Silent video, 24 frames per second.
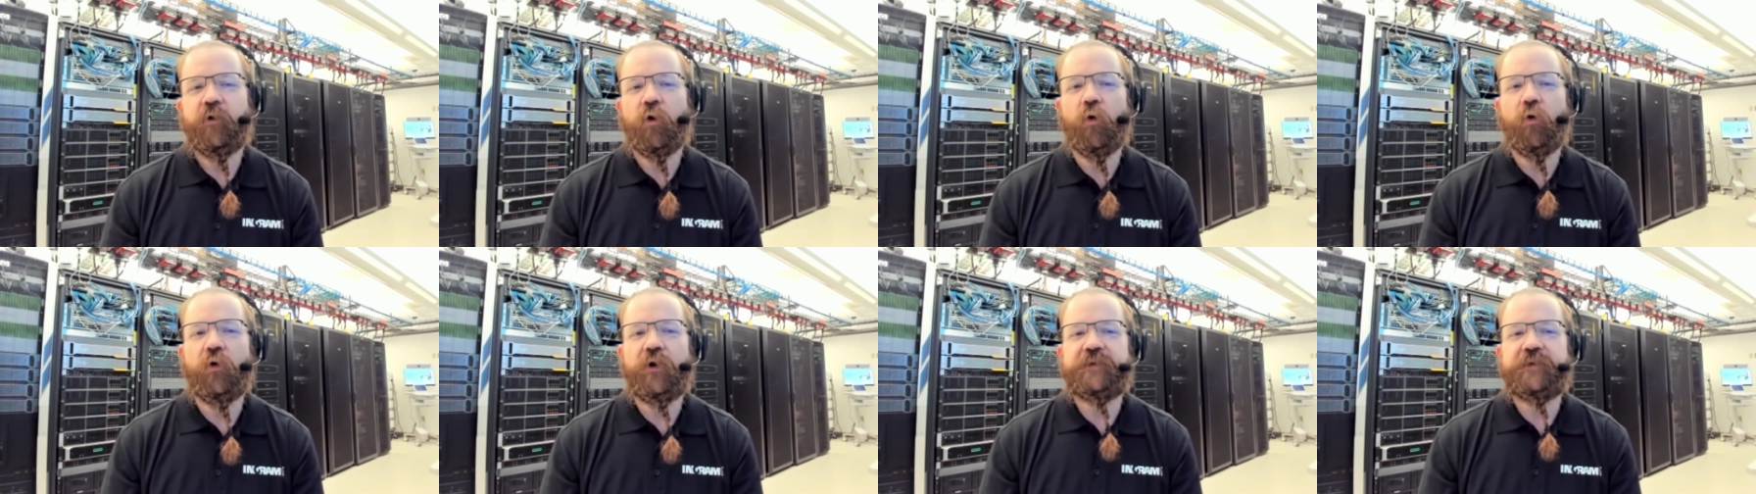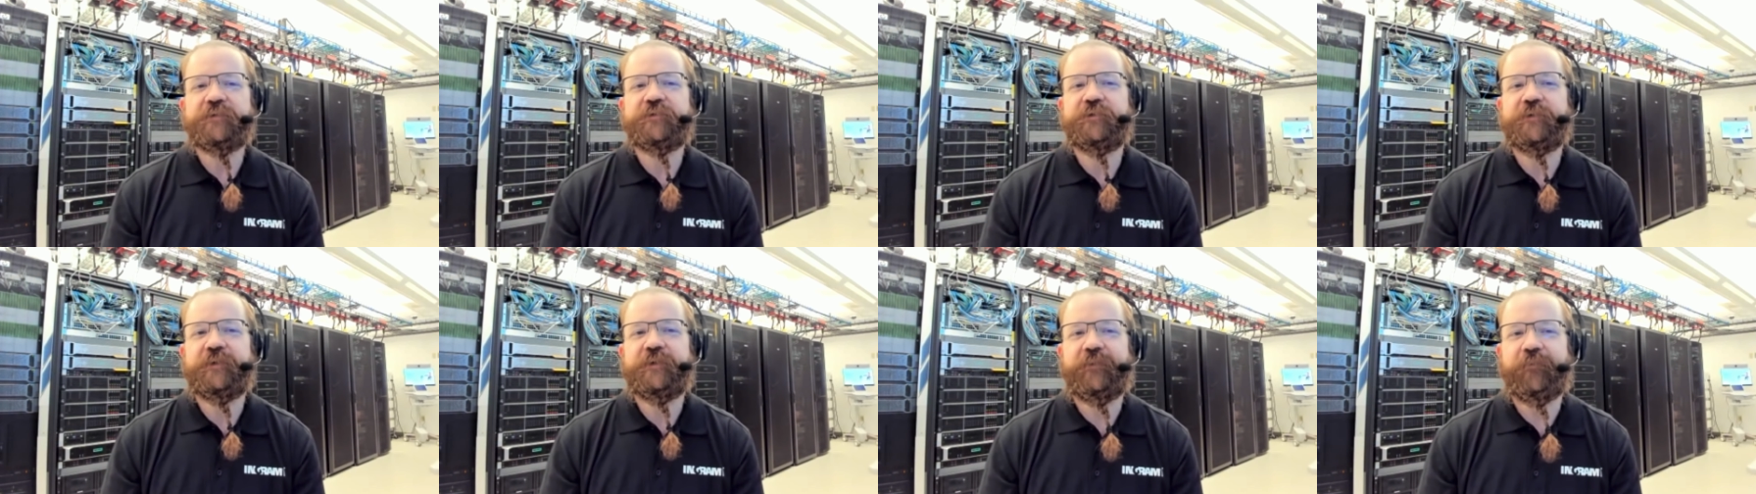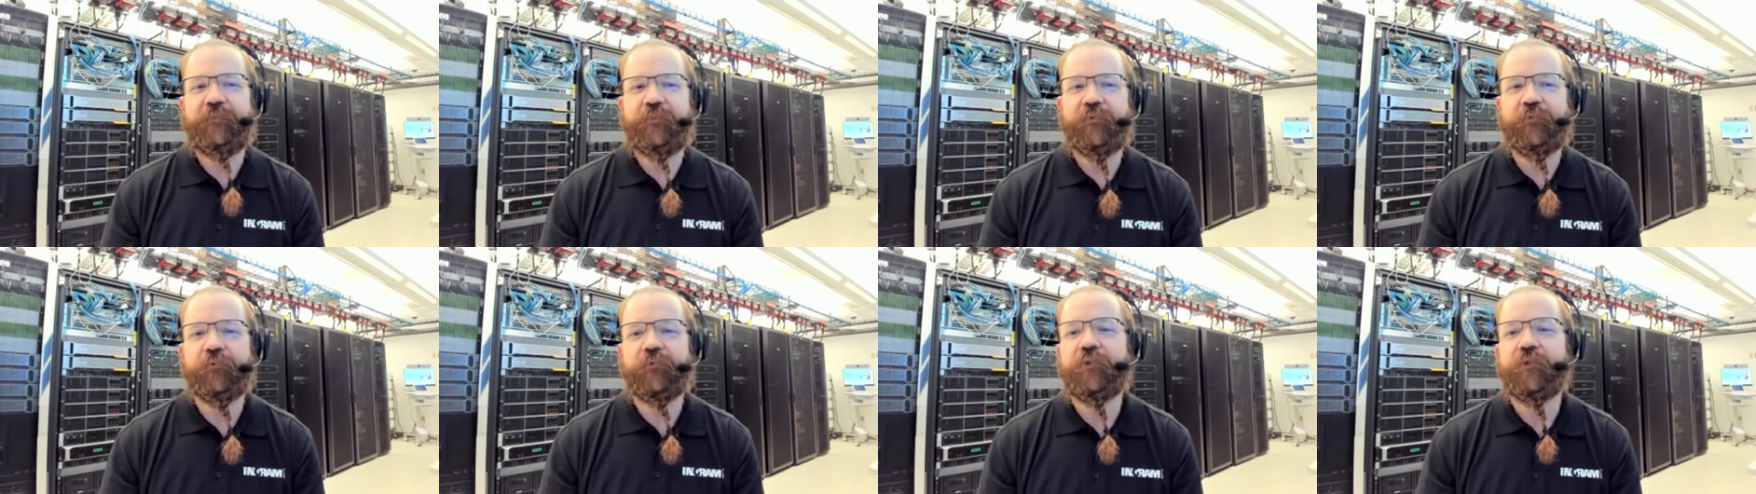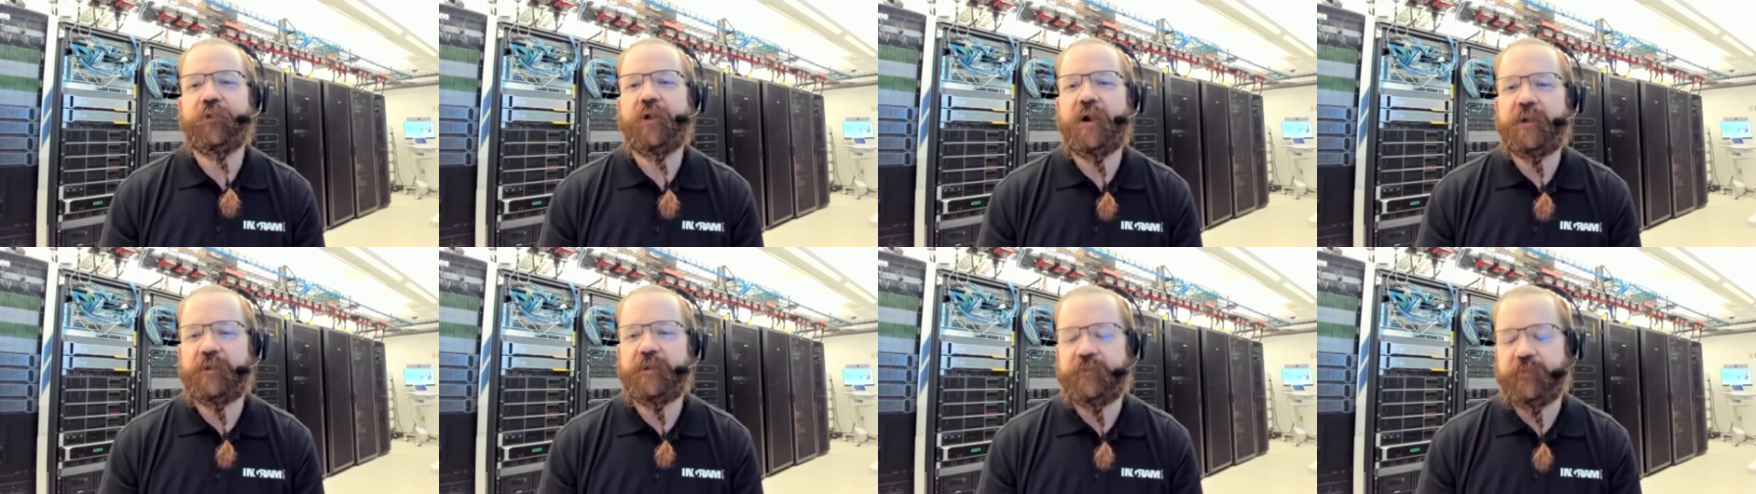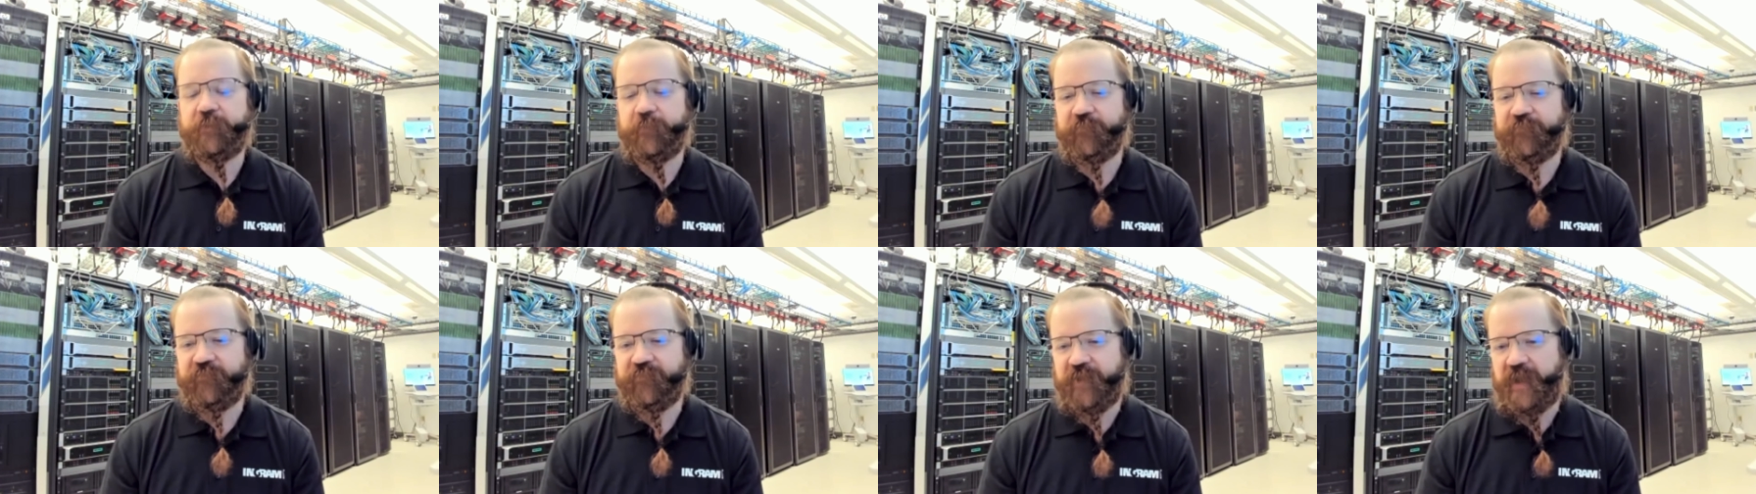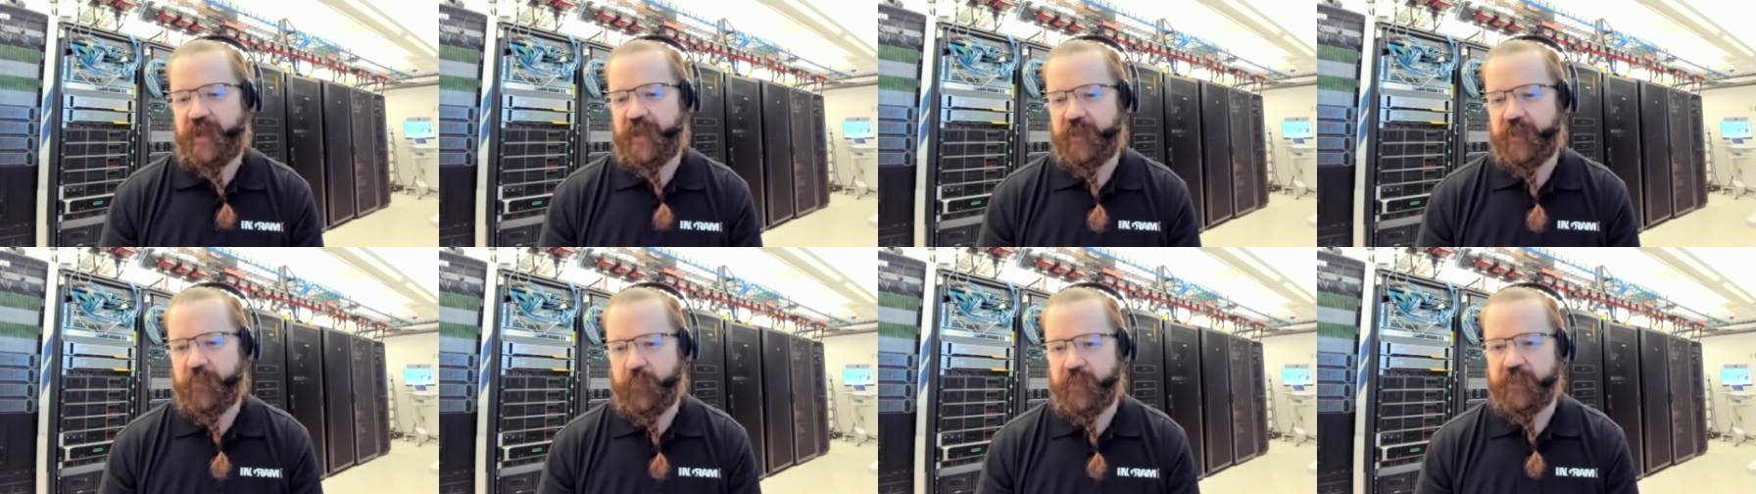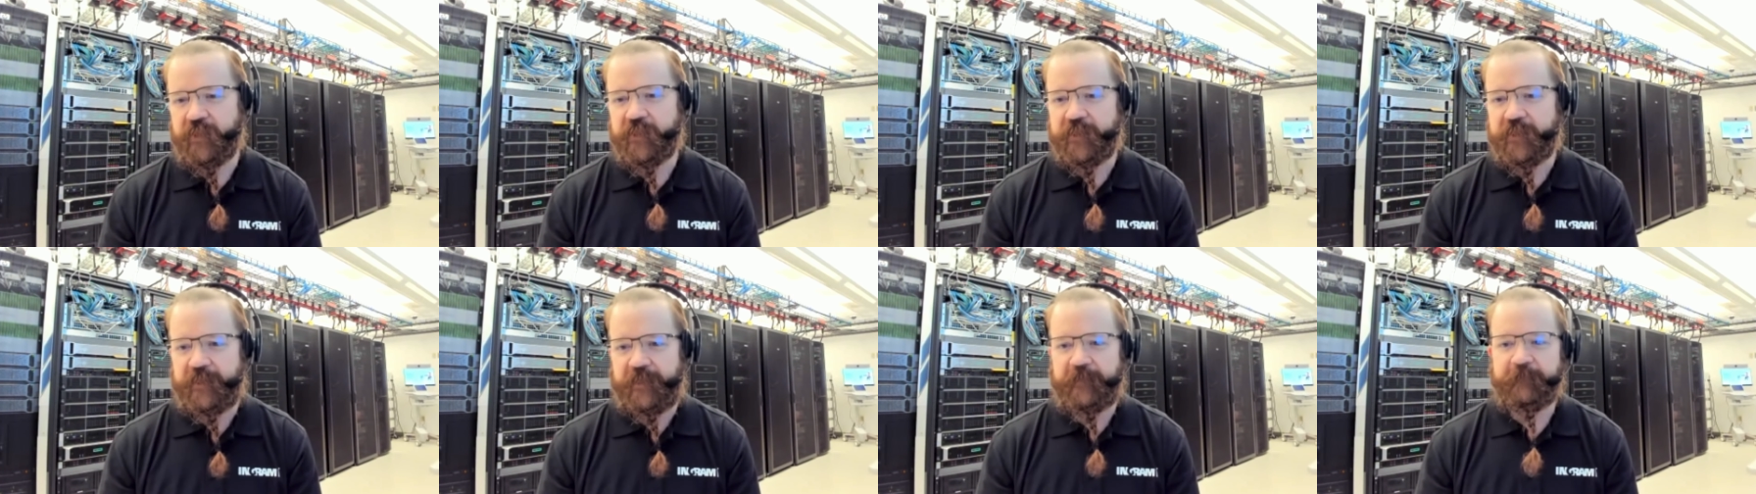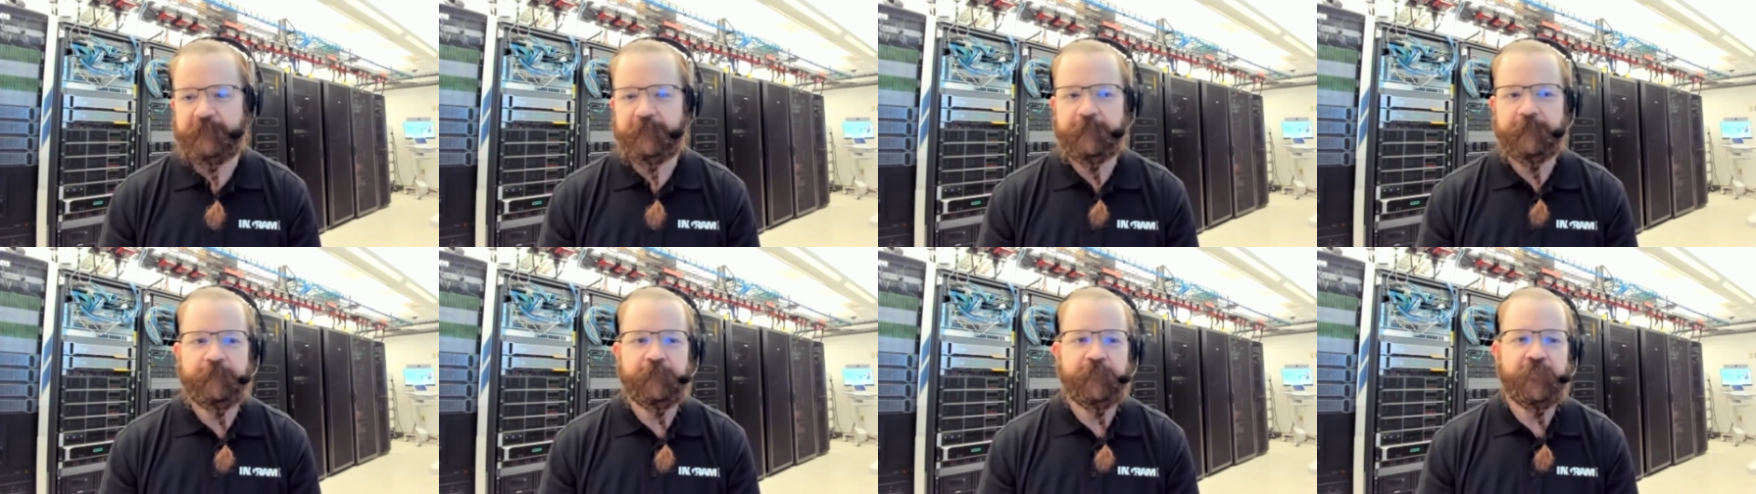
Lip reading: question their long-term viability.